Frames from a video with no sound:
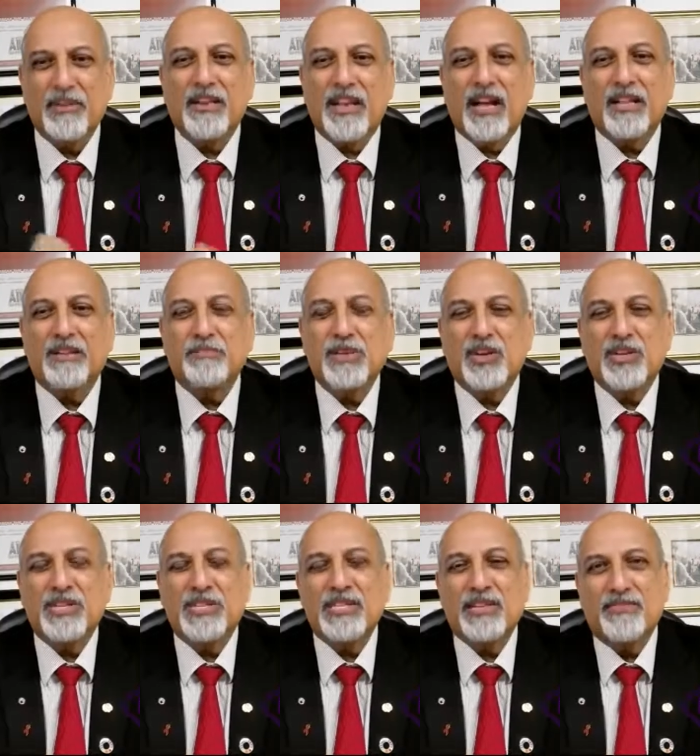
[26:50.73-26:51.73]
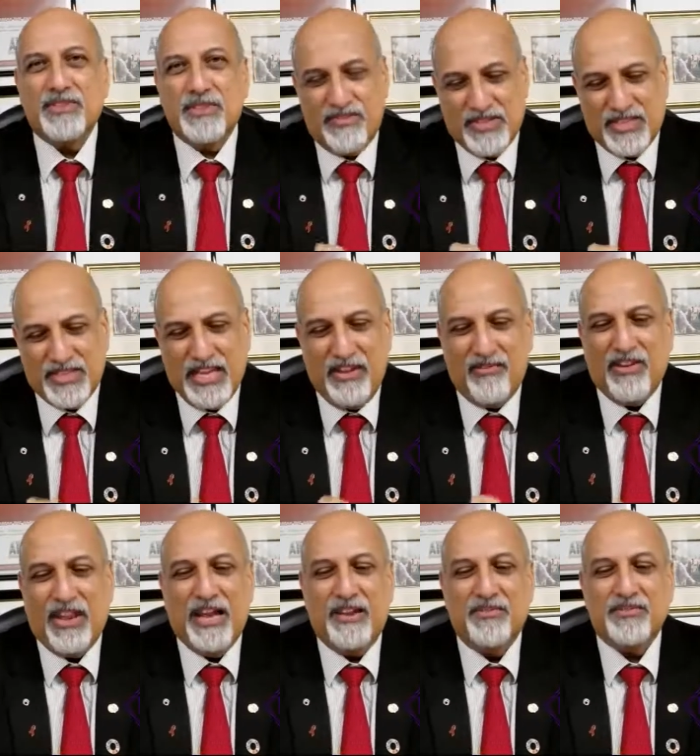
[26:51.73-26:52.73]
rather be conservative, save
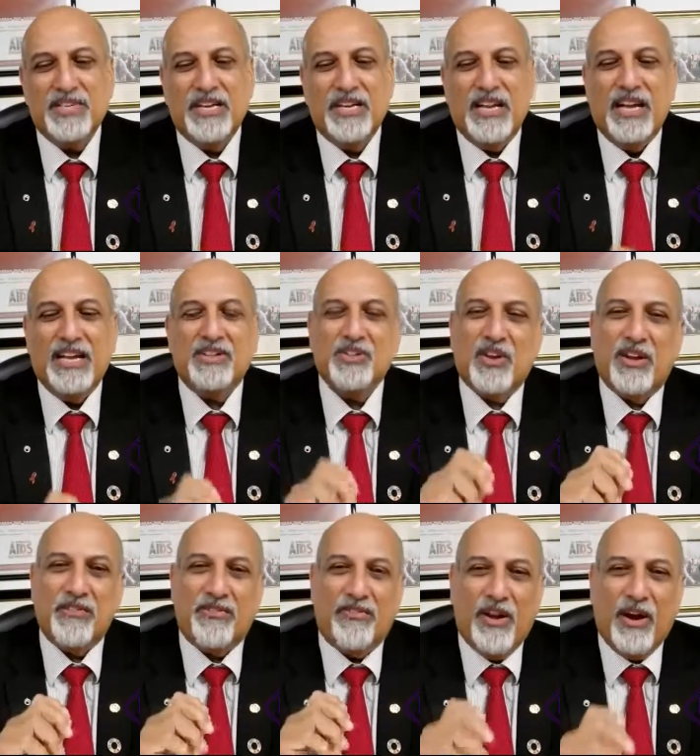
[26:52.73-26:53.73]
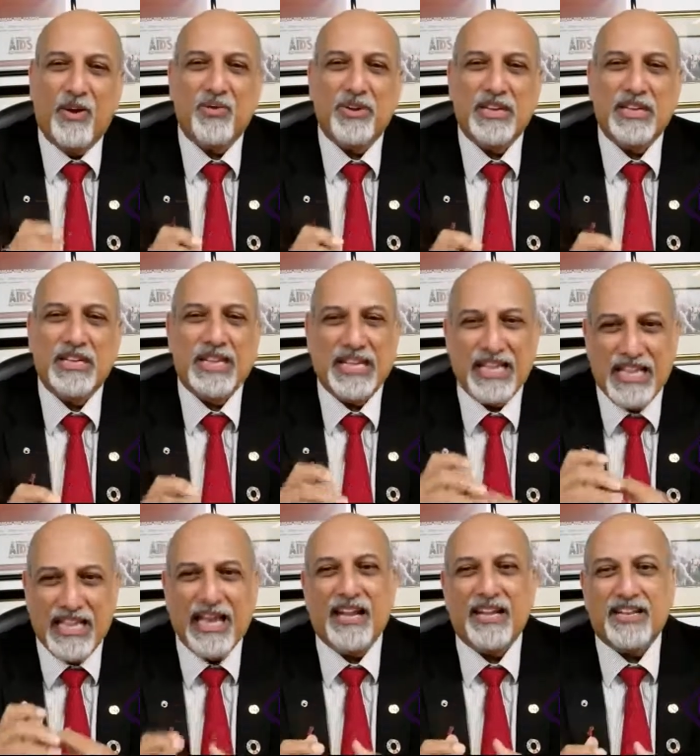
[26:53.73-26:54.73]
lives. And so I found
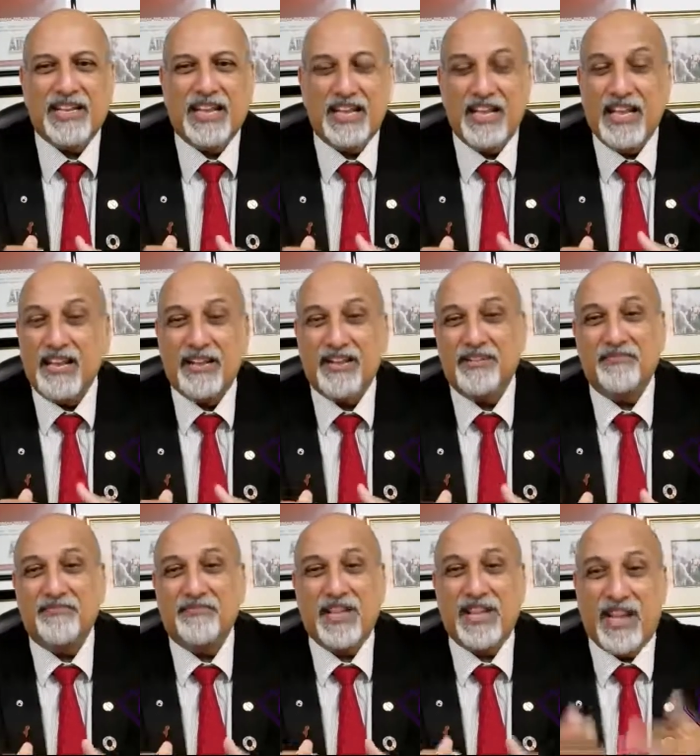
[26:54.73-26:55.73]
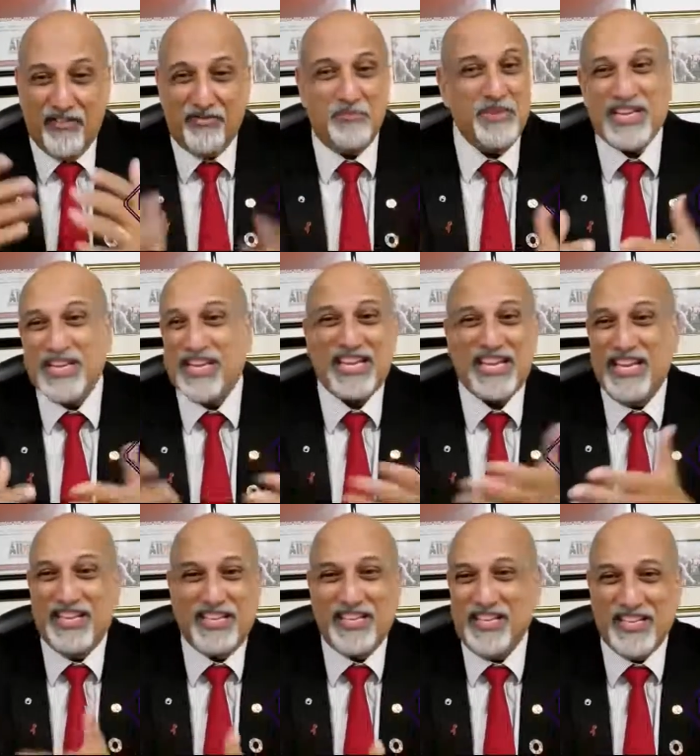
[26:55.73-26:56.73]
that, and that the government
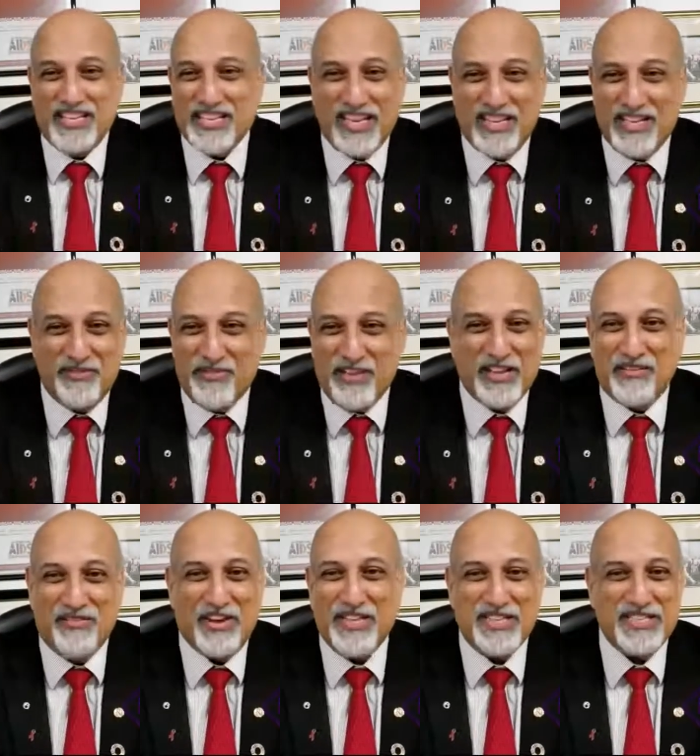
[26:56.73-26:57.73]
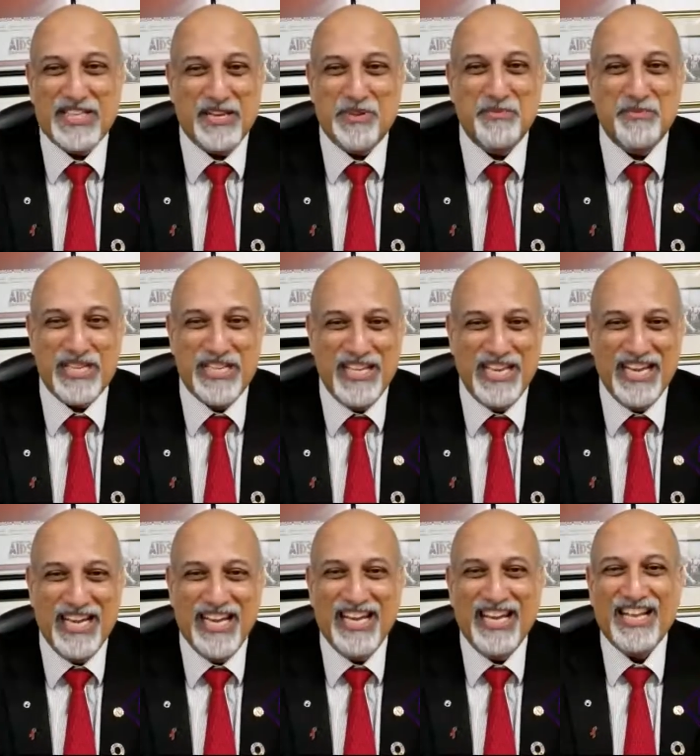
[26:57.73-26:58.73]
created the Scientific Advisory Committee.
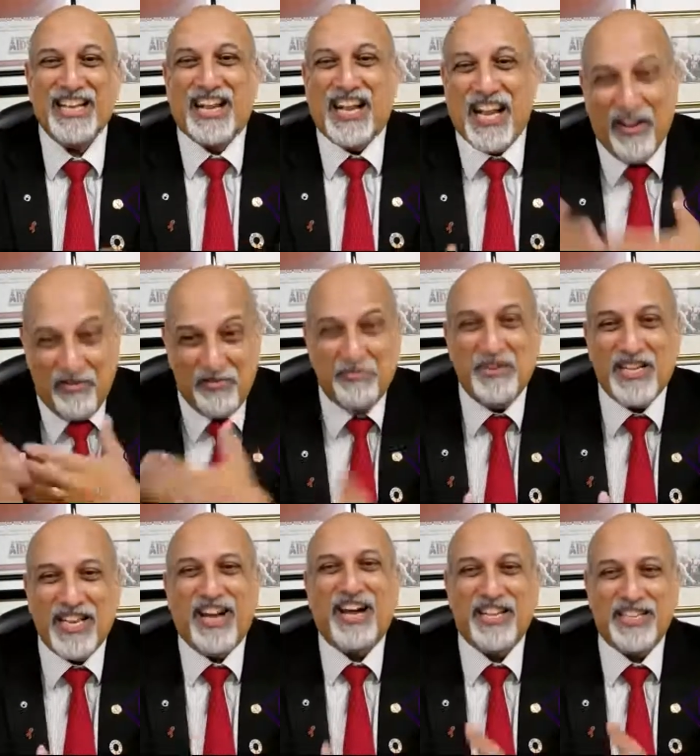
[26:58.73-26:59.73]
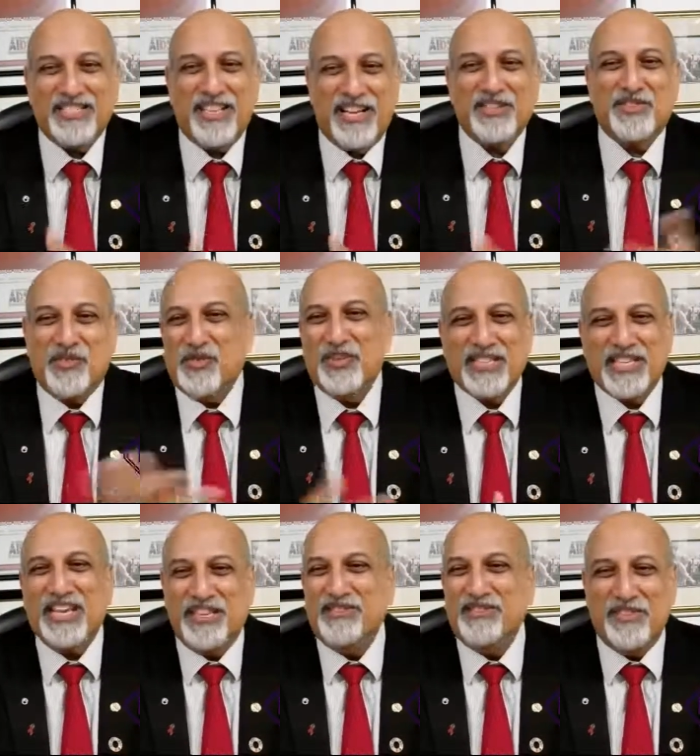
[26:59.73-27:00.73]
The government asked us for
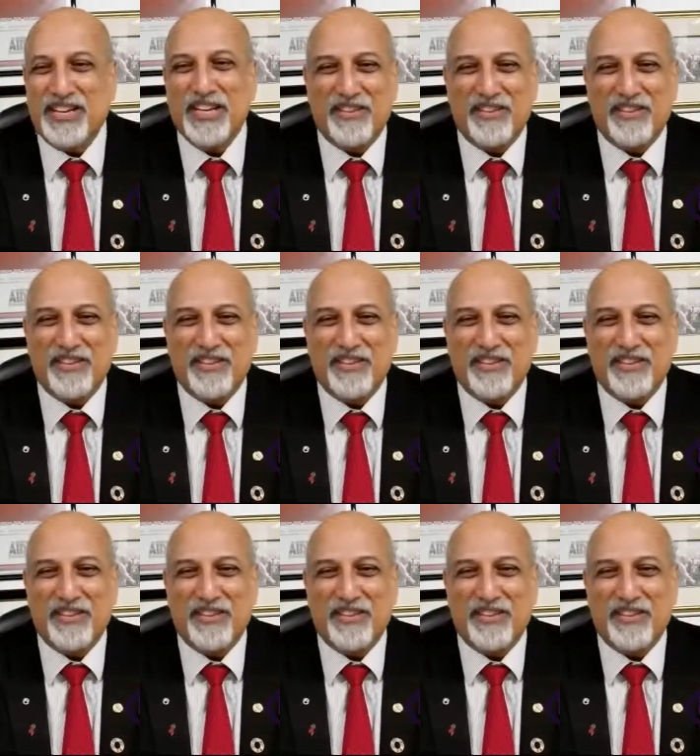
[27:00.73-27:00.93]
scientific